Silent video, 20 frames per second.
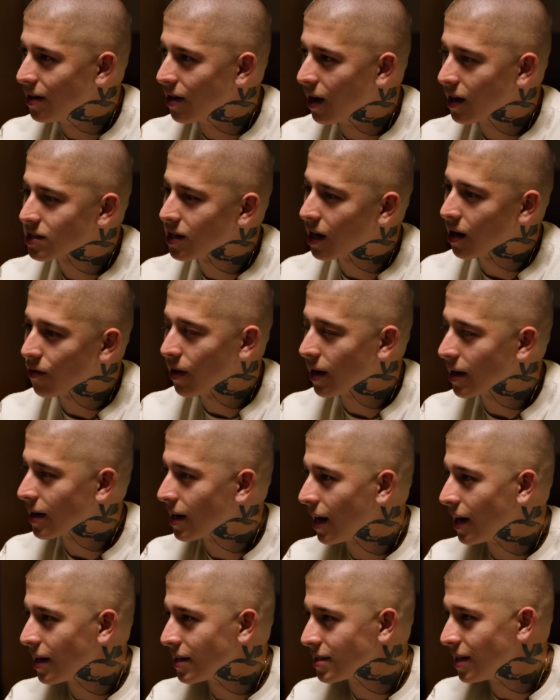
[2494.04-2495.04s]
You know, I try to
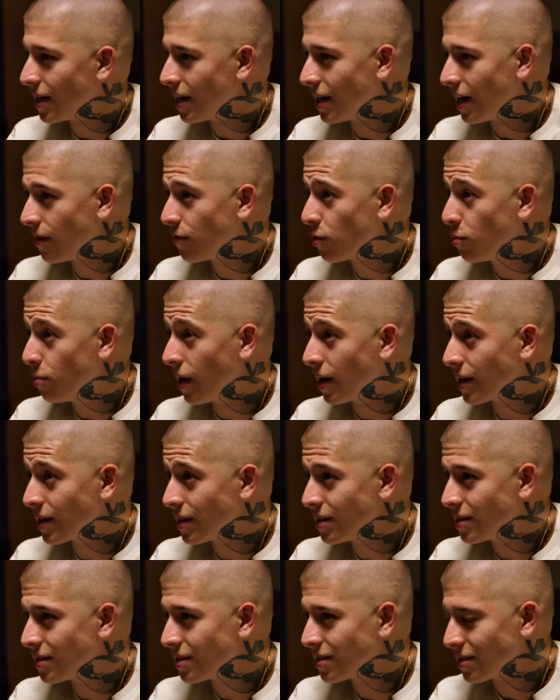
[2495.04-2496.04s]
recognize that
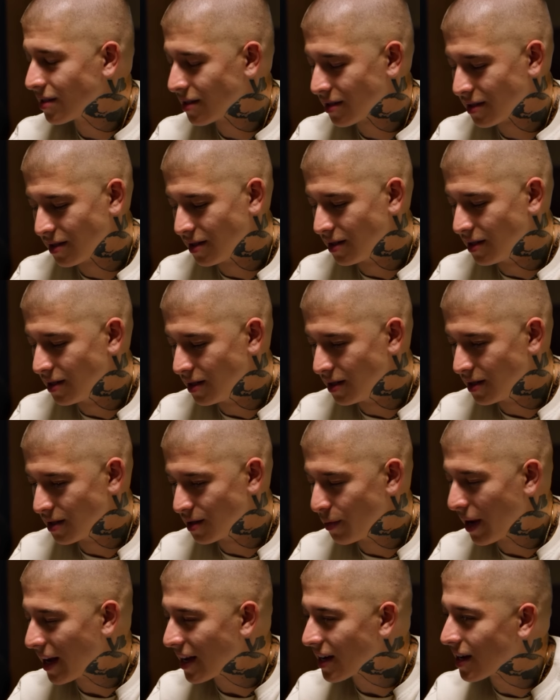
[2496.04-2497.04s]
everybody
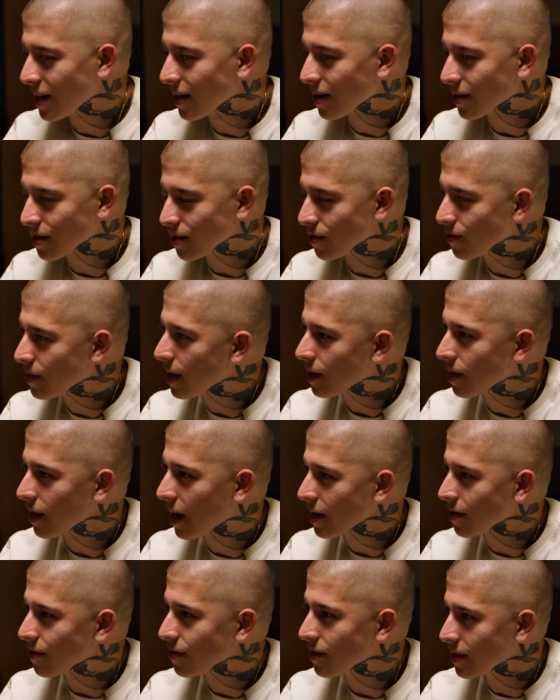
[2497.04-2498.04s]
is main character of their
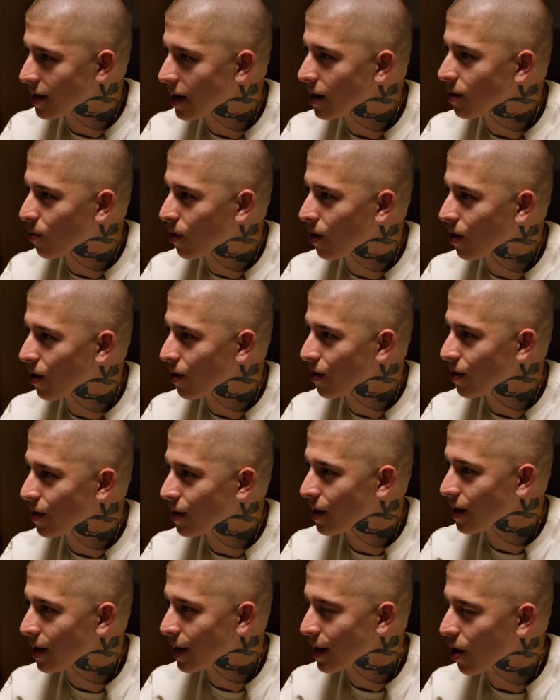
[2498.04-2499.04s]
life and their world,
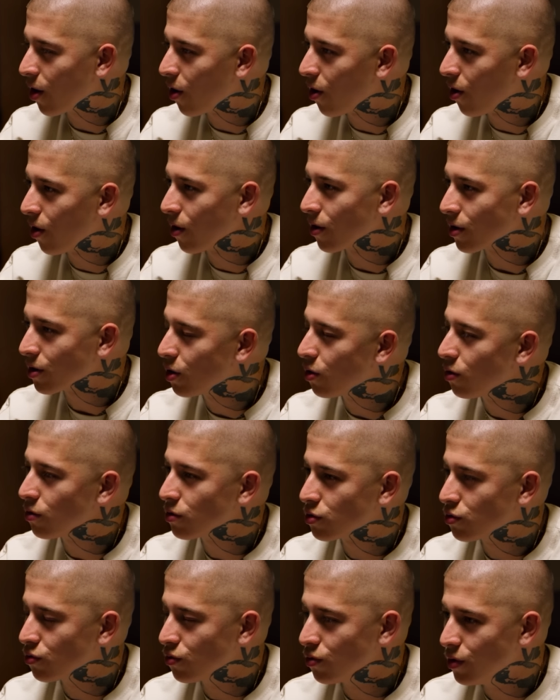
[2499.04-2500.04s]
and they all are
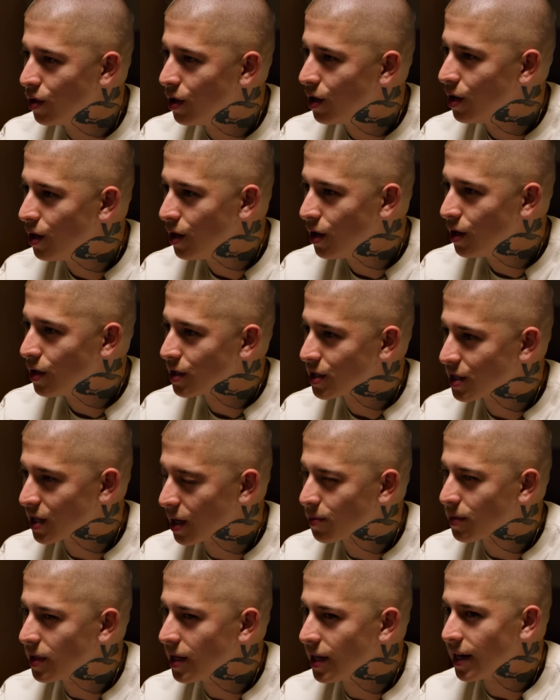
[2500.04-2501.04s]
going through
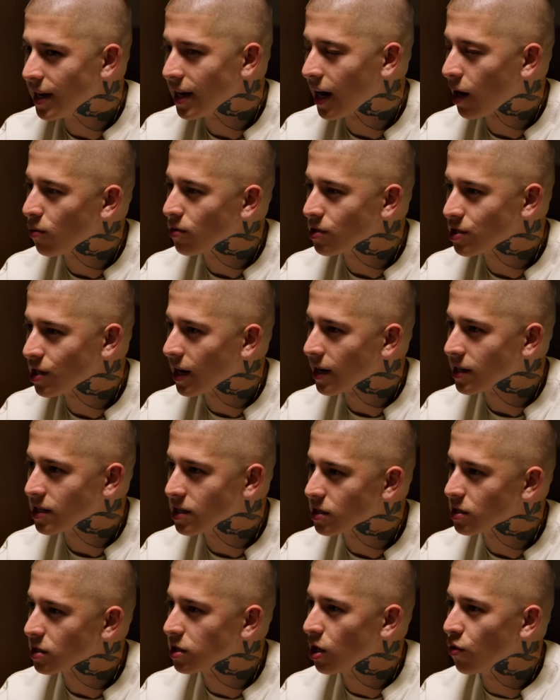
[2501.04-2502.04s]
something, and I would try to
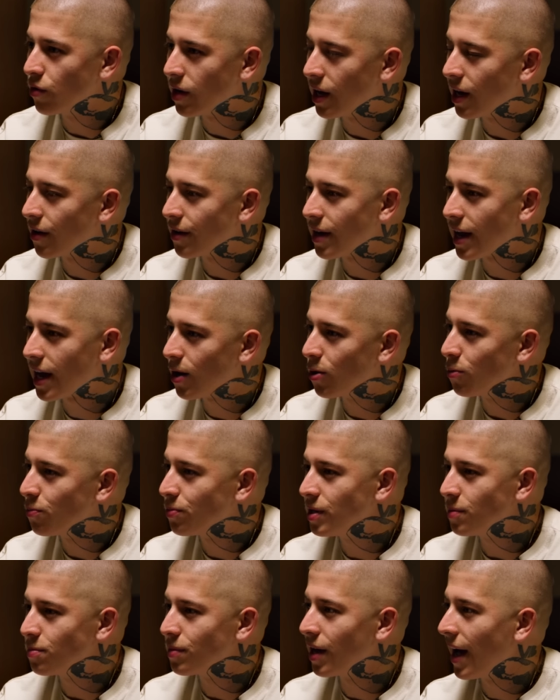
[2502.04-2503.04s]
just slow down now,
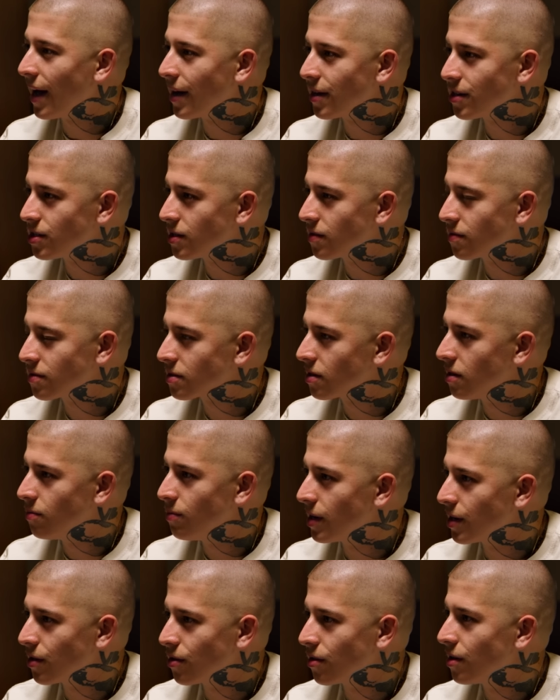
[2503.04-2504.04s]
peep the energy of
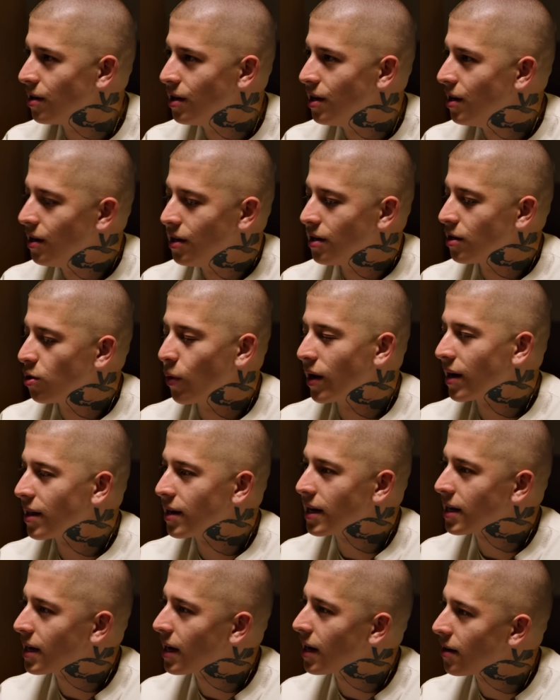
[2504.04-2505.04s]
somebody or the way that
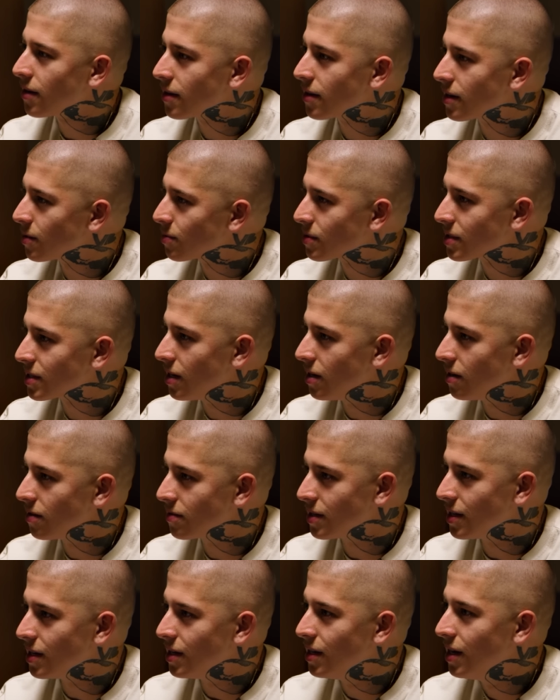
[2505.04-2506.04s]
they're carrying
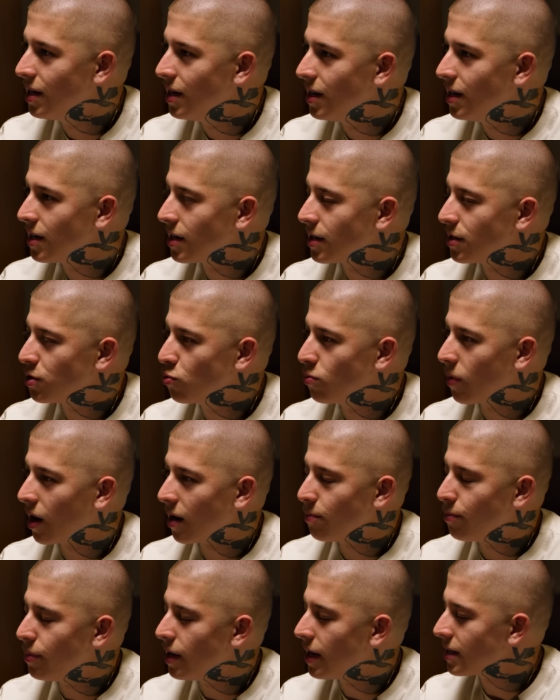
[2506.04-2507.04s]
themselves, and do my
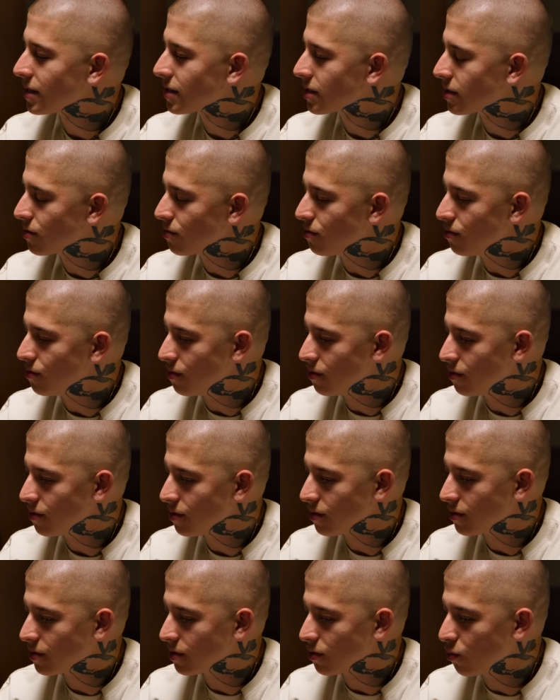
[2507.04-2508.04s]
best
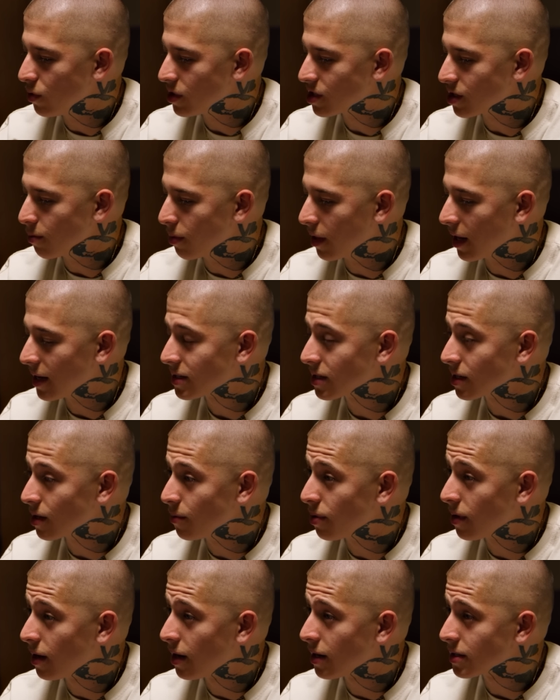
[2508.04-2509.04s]
to wish a blessing
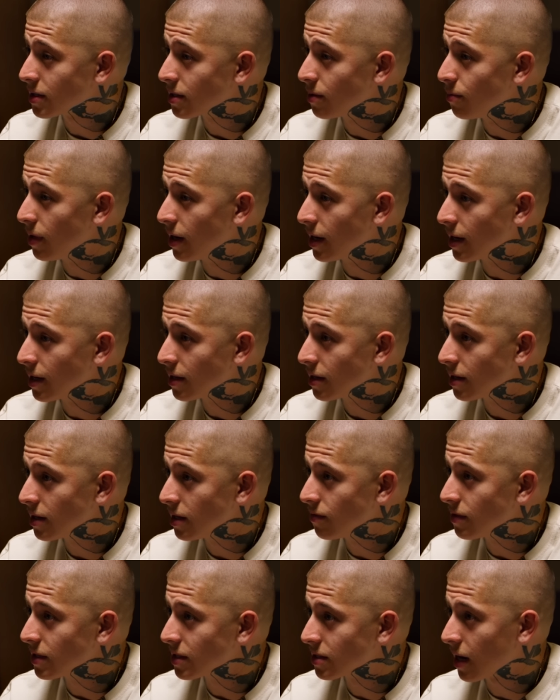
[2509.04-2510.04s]
upon somebody,
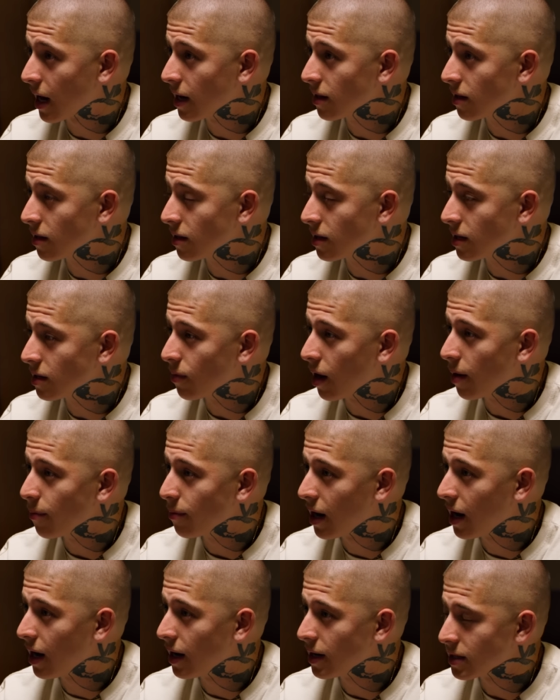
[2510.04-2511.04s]
even silently in my
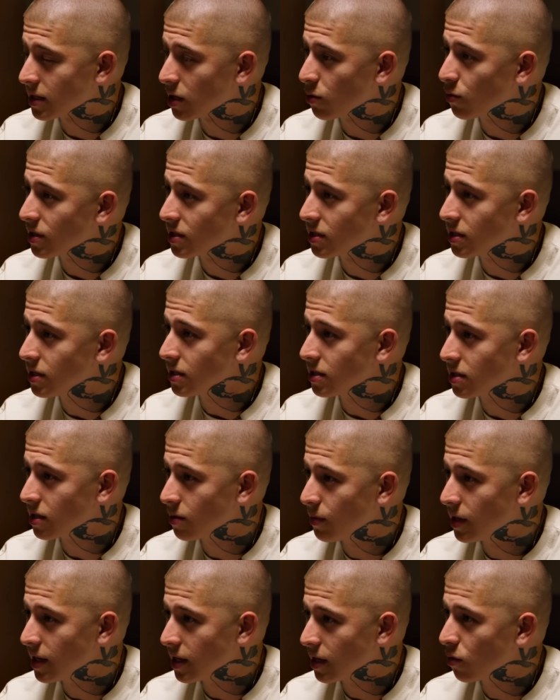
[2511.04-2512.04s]
mind as I would see
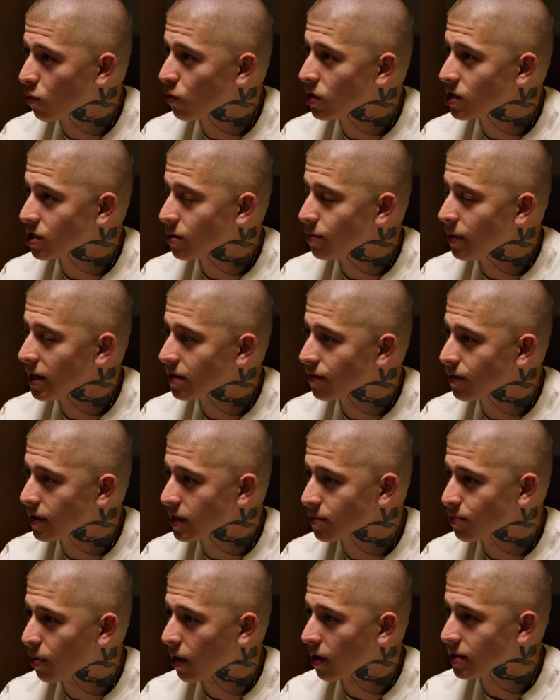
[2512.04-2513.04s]
somebody and wish the best for
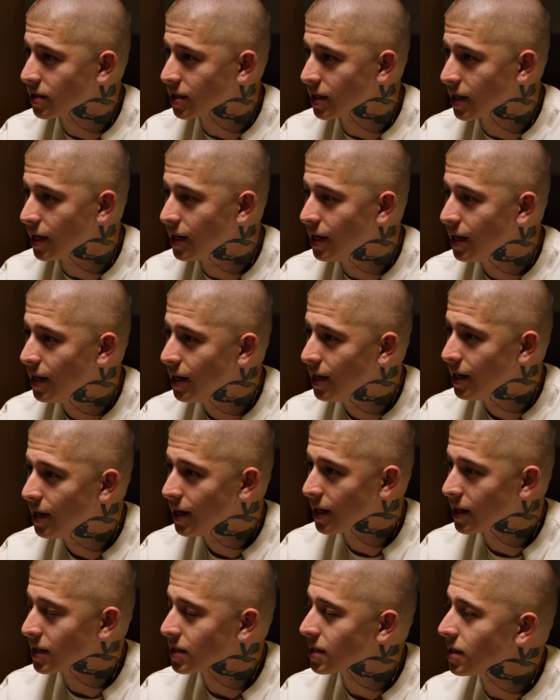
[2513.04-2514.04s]
this person. And
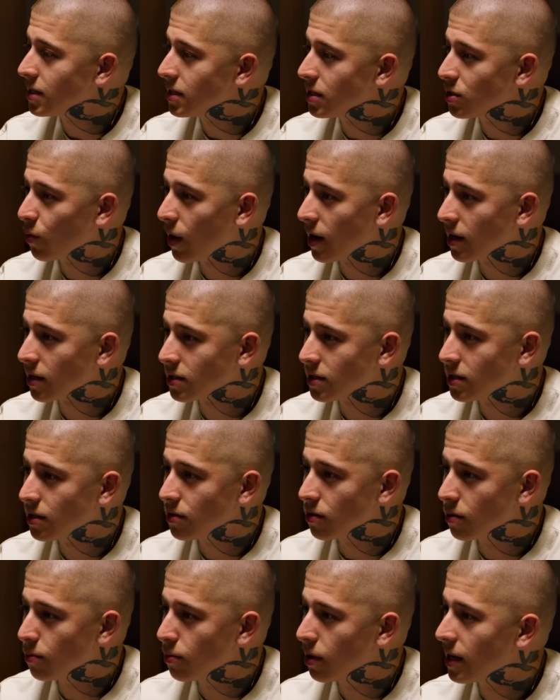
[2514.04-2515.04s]
there's an easy way to
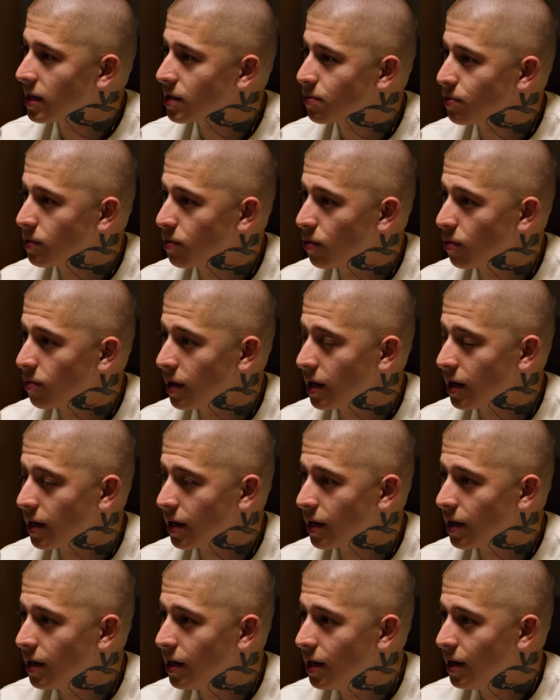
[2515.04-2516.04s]
continue to bless people, man.
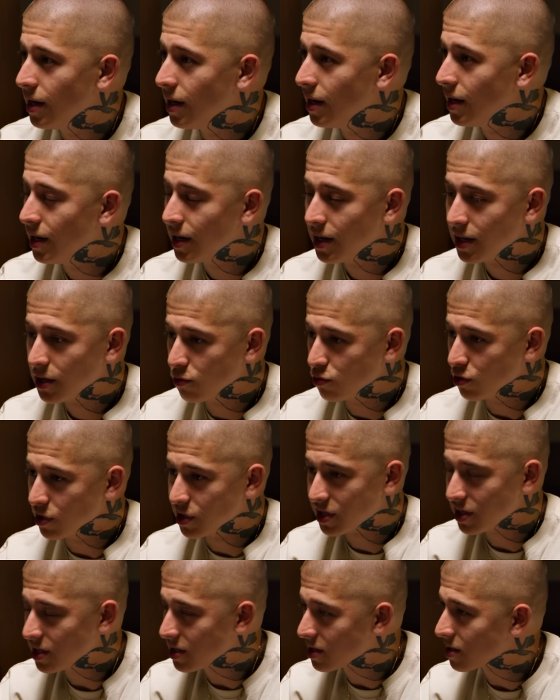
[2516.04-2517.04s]
And you
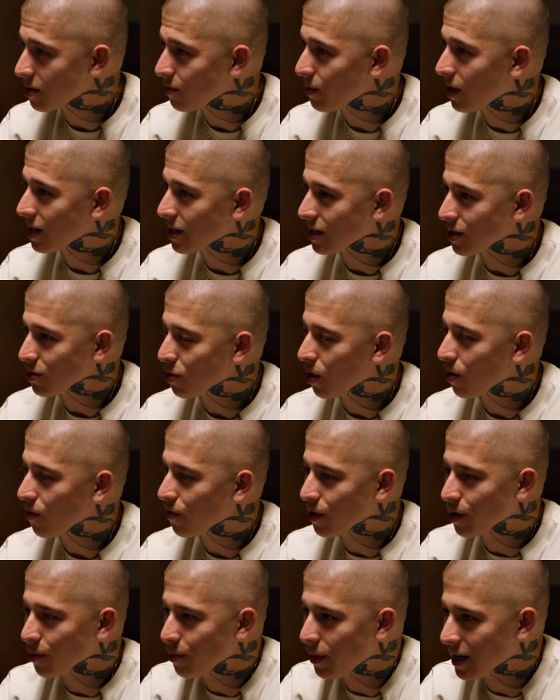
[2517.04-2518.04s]
just see somebody and you hope
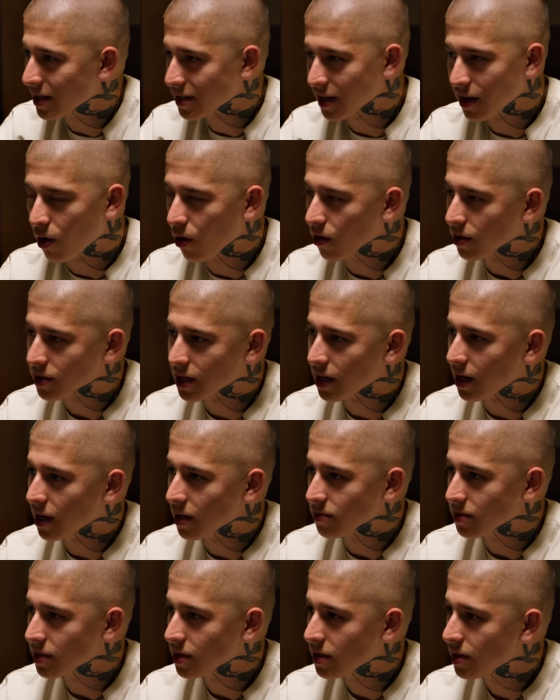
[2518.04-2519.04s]
for the best at all
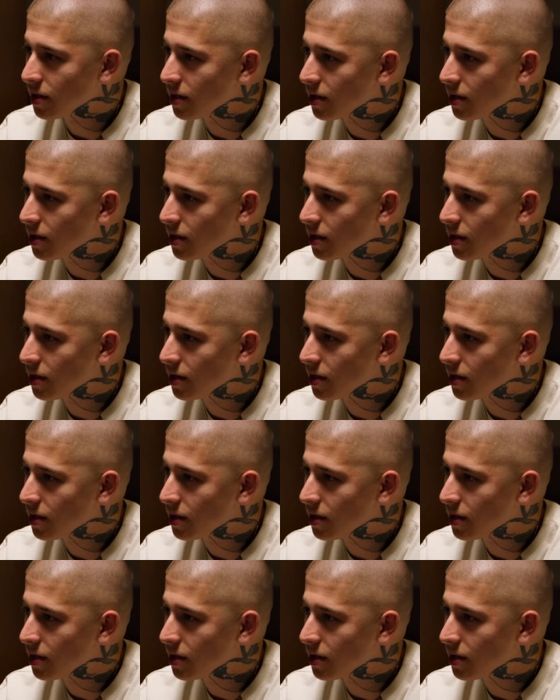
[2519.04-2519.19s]
times.